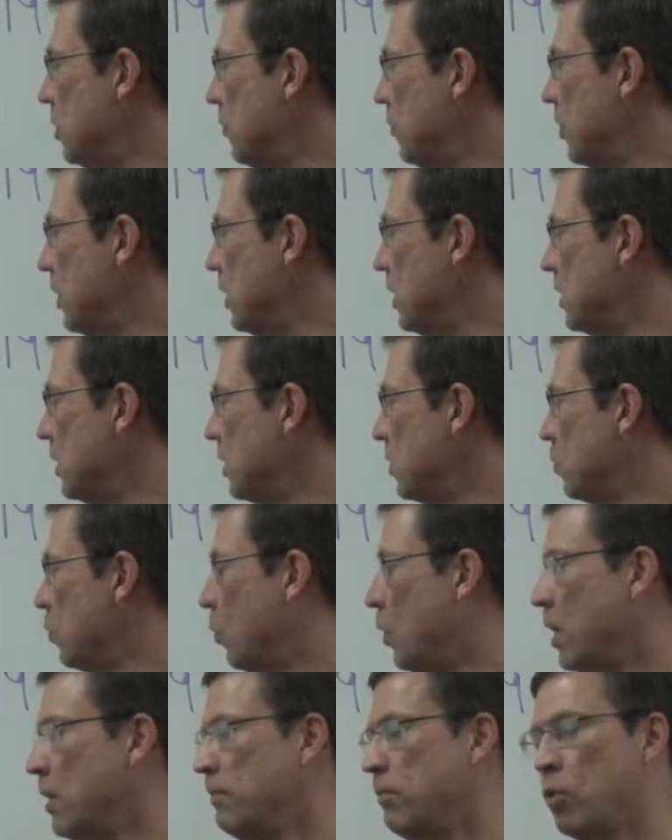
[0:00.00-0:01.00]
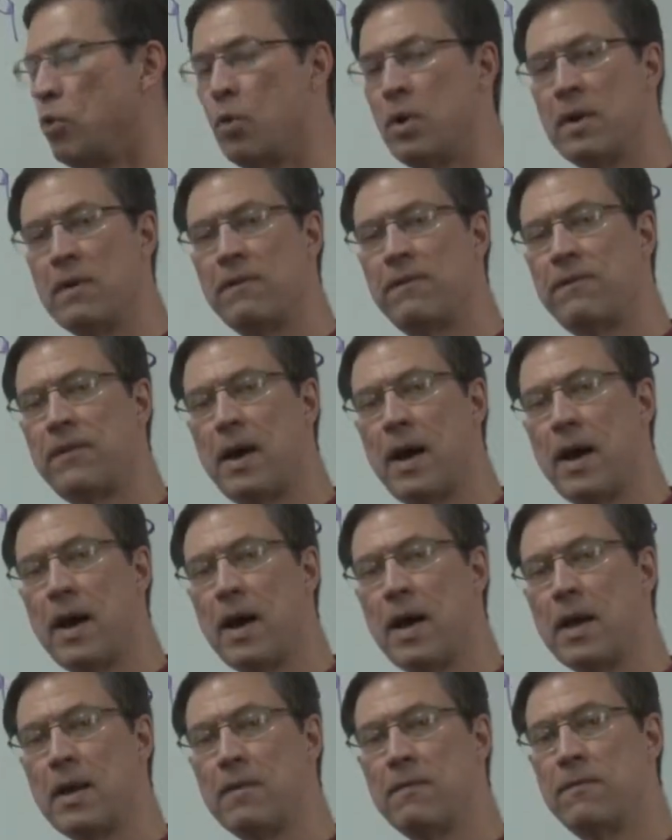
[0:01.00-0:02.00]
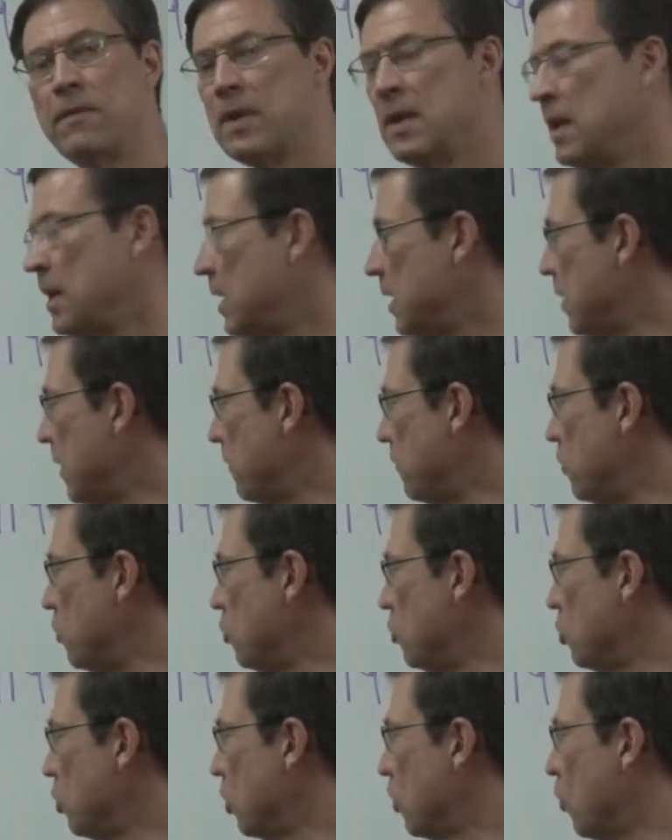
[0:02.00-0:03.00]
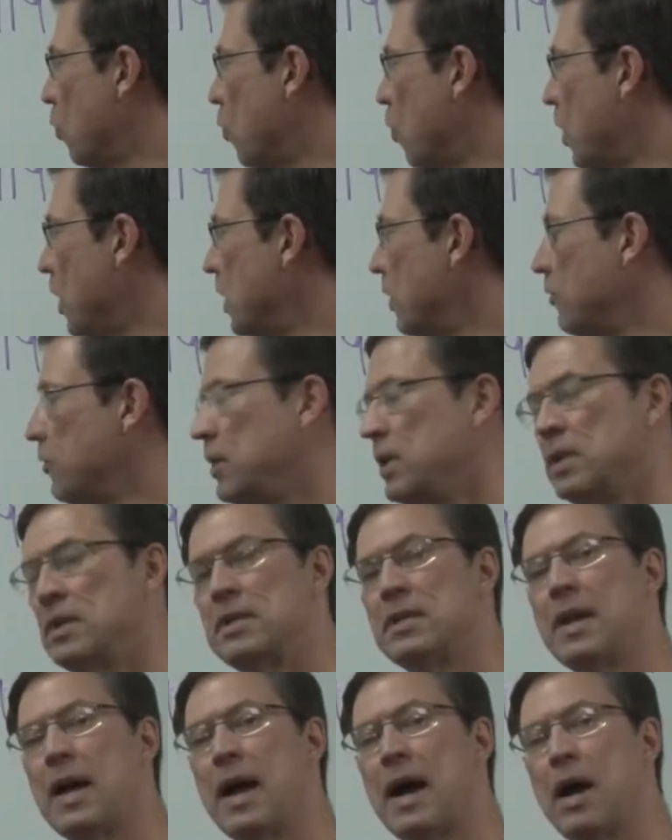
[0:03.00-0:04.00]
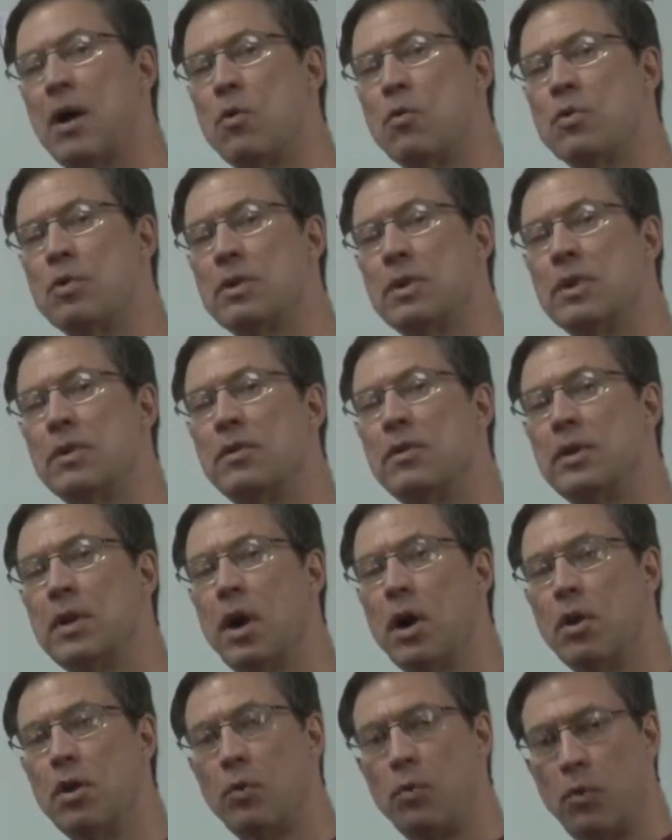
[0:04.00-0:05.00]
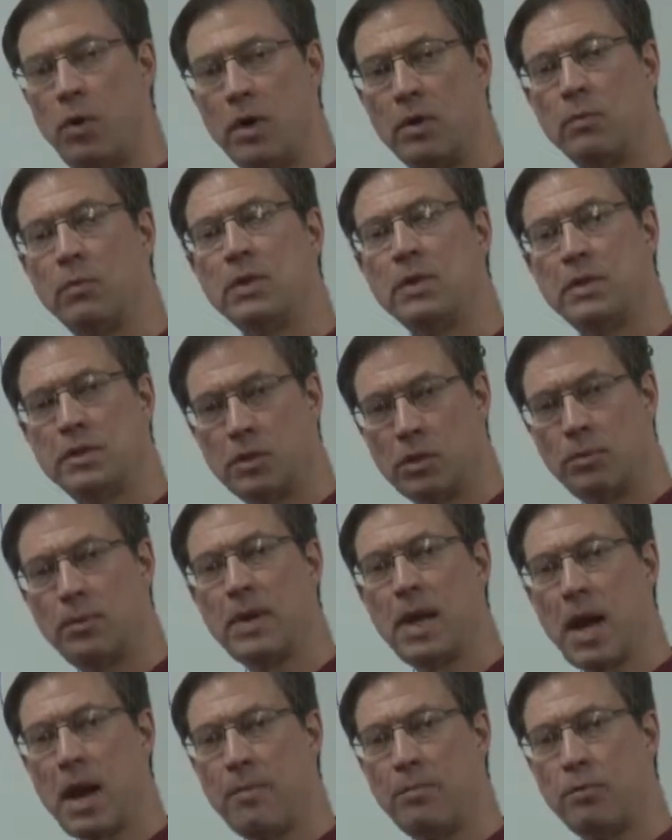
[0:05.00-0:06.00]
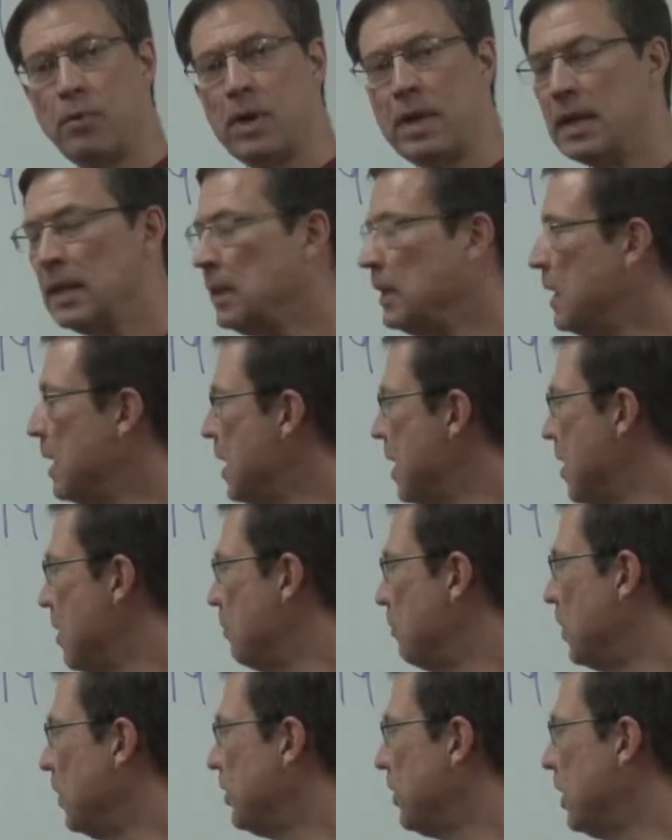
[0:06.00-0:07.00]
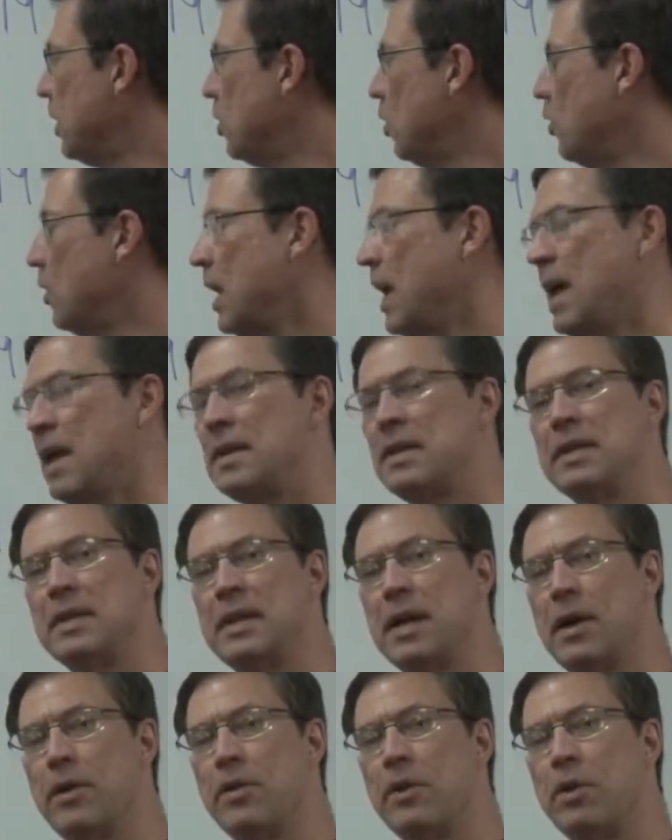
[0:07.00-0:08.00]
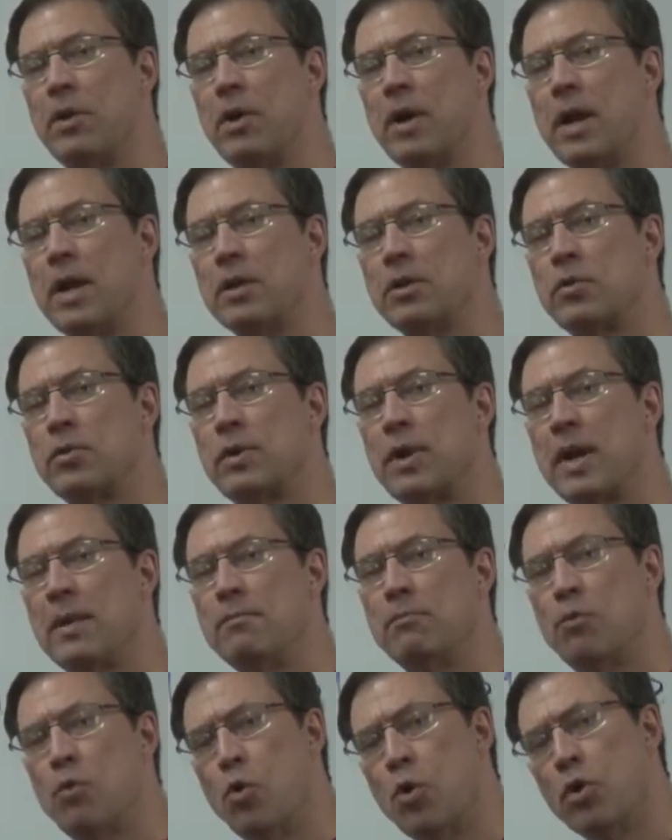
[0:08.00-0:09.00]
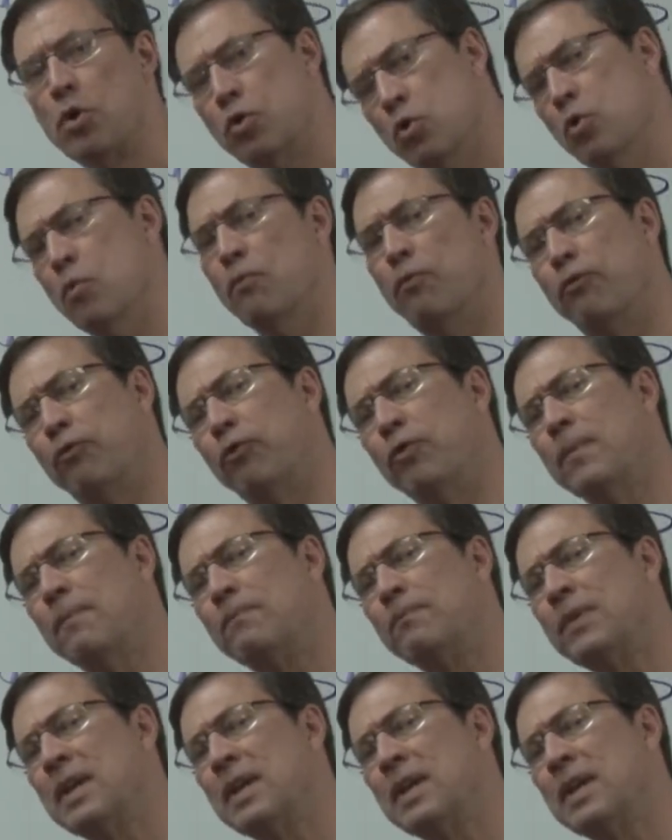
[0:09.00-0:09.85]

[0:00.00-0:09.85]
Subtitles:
of these is 1.5, if you took one of these out, the other one would still be operating. But they don't add together and create more oomph.